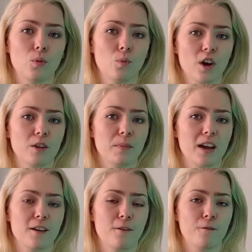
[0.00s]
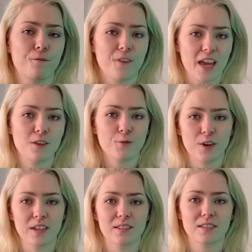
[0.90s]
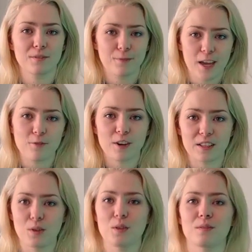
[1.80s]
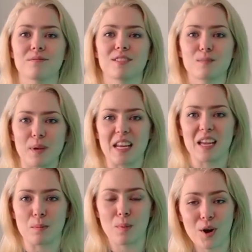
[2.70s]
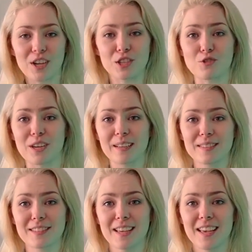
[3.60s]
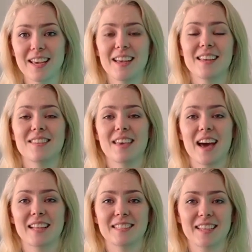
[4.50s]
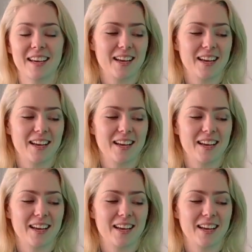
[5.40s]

one of my favorite little spinning party tricks that